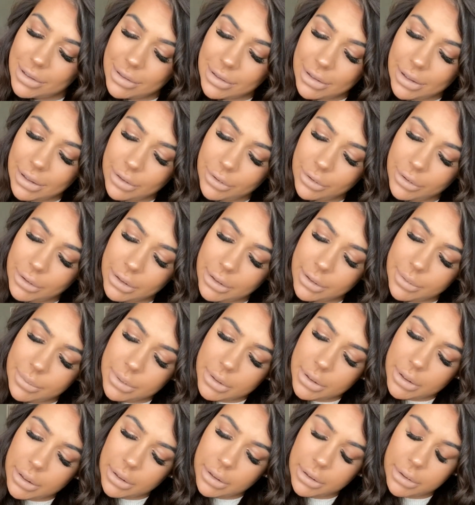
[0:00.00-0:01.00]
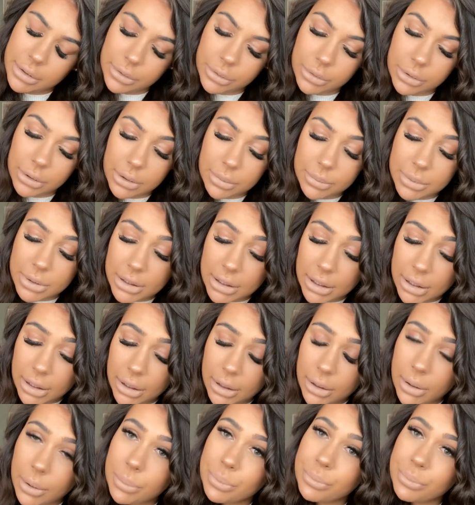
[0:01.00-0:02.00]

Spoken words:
Liquid lipstick. Lipstick.